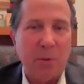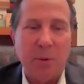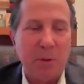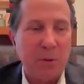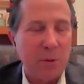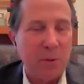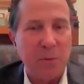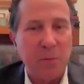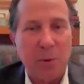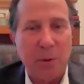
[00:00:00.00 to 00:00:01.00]
We all saw it
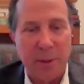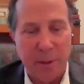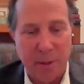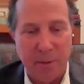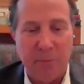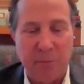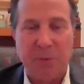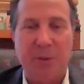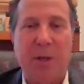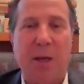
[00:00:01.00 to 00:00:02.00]
this morning. And the
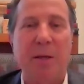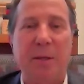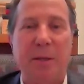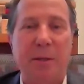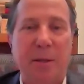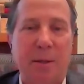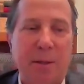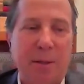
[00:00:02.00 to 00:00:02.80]
first thing I did,